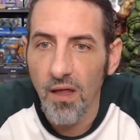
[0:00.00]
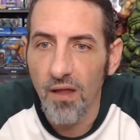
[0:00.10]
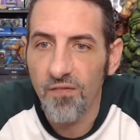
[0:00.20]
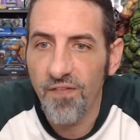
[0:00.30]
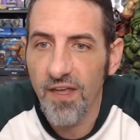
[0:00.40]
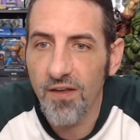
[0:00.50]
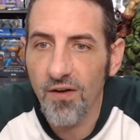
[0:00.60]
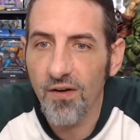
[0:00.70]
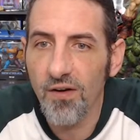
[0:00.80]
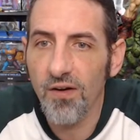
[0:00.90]
And
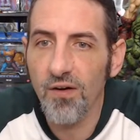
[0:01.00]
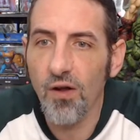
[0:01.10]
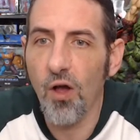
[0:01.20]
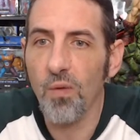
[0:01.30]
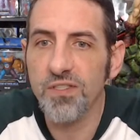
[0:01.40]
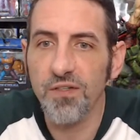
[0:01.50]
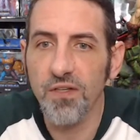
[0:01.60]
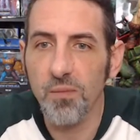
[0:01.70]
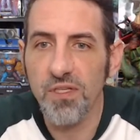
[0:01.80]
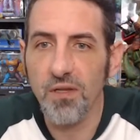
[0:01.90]
Faker, all the serial
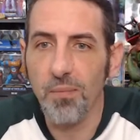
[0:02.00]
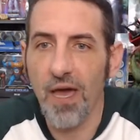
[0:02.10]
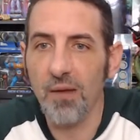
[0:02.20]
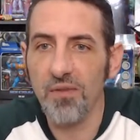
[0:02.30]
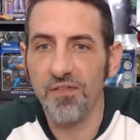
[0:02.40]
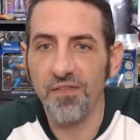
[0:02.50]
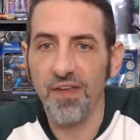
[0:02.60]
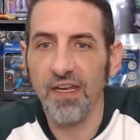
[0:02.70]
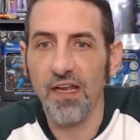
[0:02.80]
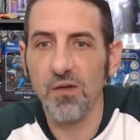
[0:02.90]
numbers on the bottom of the
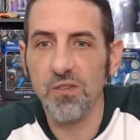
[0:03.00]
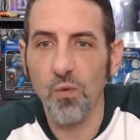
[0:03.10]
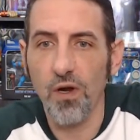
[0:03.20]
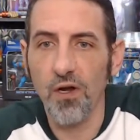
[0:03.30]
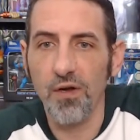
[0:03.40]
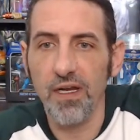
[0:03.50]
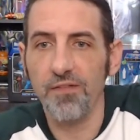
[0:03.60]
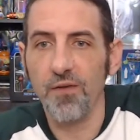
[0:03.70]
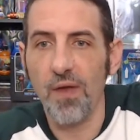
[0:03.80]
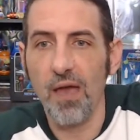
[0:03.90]
feet. I was wondering
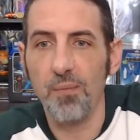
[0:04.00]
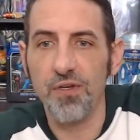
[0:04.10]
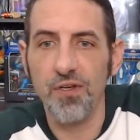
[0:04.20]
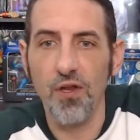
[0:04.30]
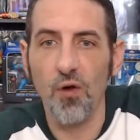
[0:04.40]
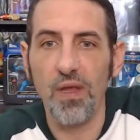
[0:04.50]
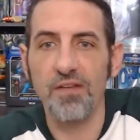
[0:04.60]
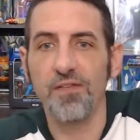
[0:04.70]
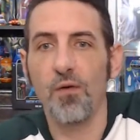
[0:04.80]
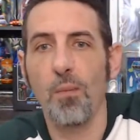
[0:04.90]
if you happen to know info